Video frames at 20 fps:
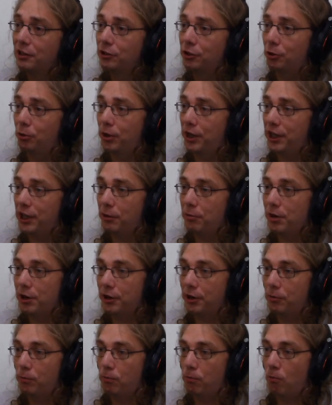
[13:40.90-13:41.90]
So here we're
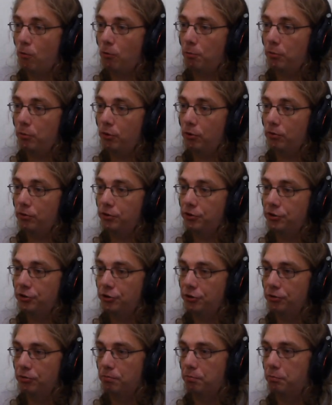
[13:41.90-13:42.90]
going to warp launch
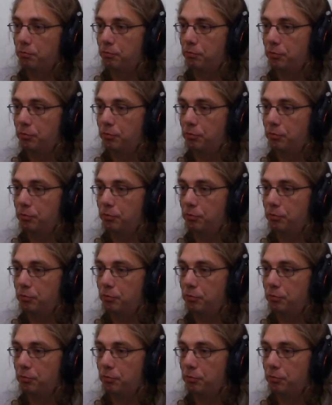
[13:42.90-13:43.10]
to